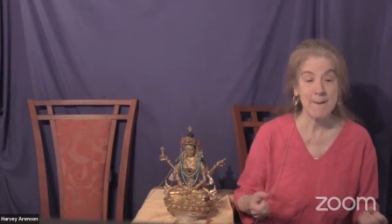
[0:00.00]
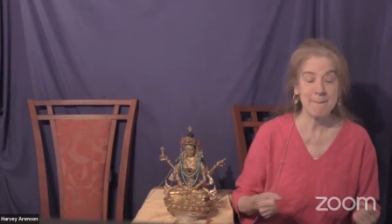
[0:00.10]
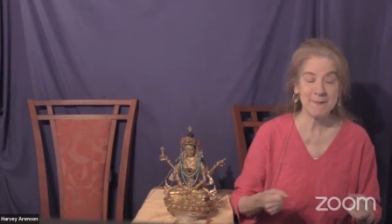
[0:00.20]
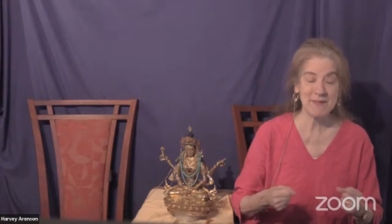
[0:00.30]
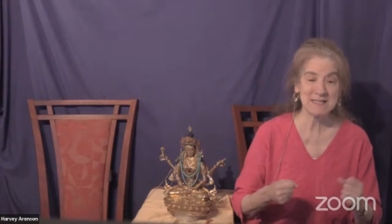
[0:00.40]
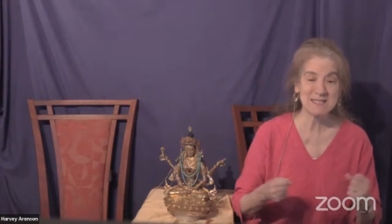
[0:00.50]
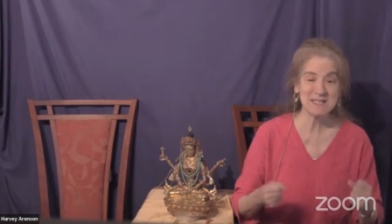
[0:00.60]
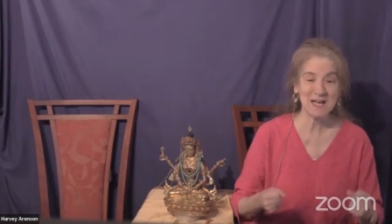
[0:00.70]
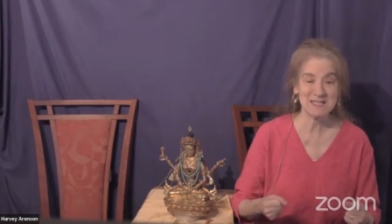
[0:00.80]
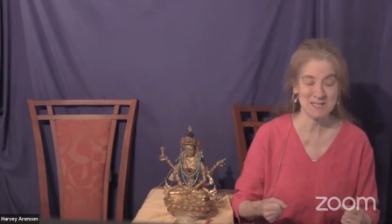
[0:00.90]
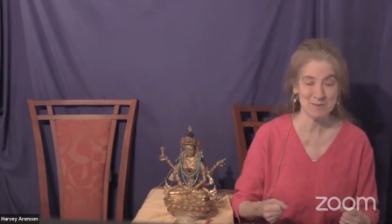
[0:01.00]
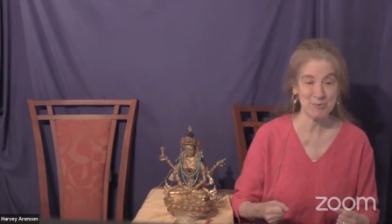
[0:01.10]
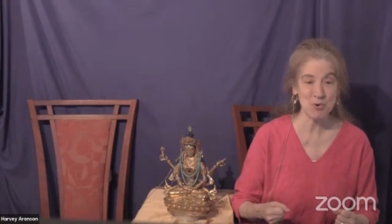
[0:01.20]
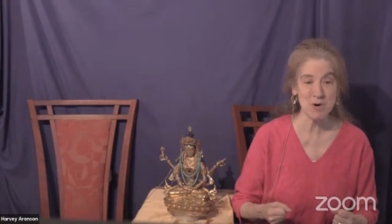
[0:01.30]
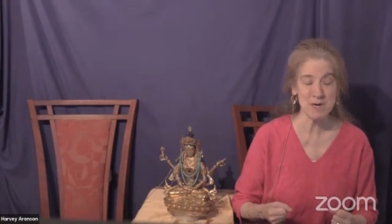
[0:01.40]
But that's not as
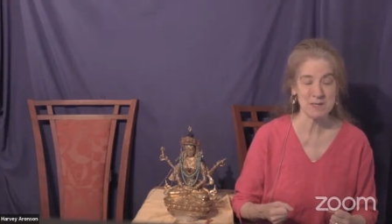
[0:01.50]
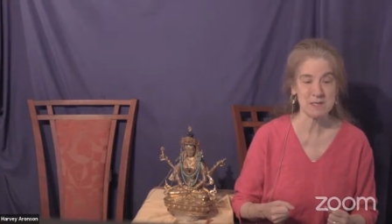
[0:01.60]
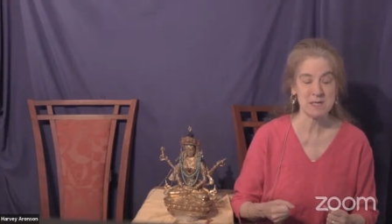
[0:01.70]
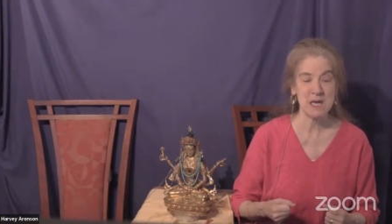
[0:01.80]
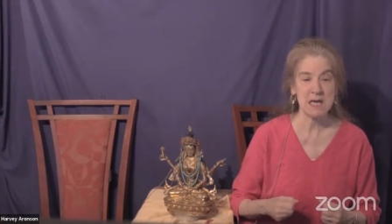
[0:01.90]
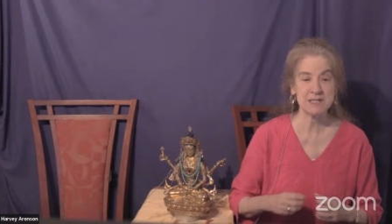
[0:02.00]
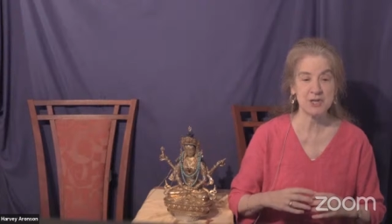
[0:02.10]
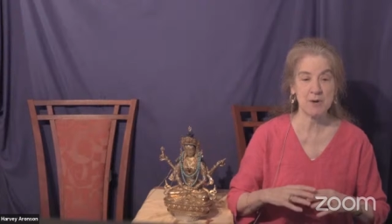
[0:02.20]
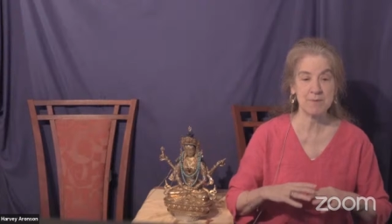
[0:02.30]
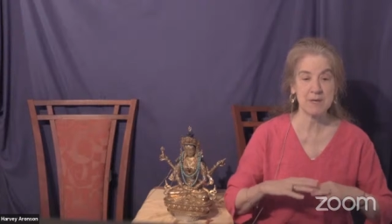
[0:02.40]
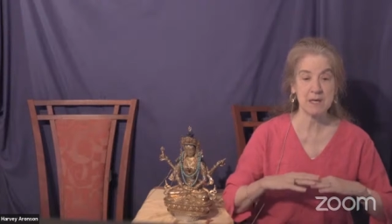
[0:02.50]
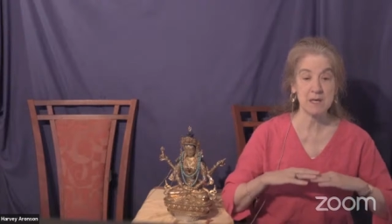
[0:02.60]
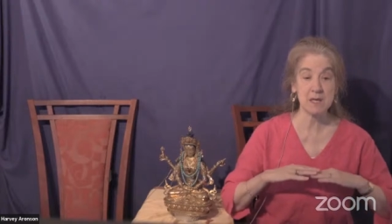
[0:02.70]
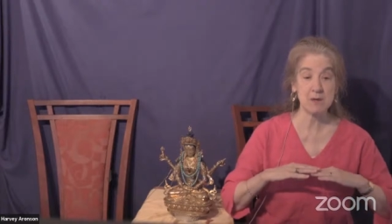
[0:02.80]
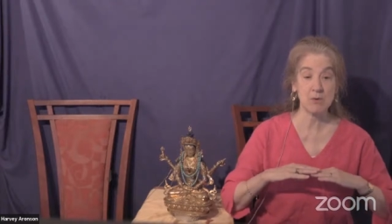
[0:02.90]
important as our being
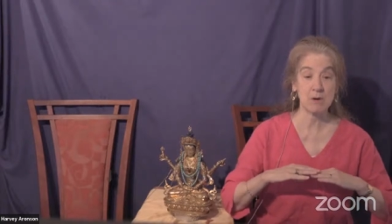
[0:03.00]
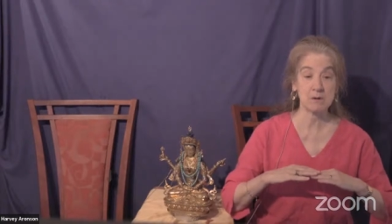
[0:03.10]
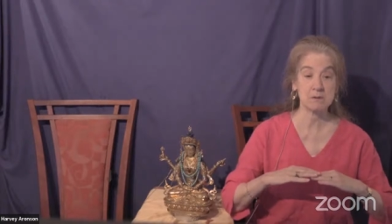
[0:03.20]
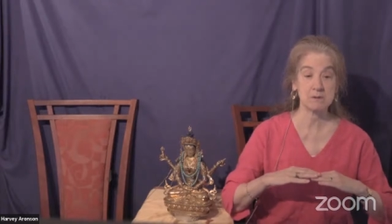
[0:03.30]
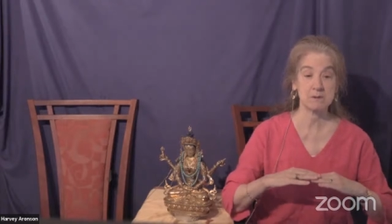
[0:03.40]
equal.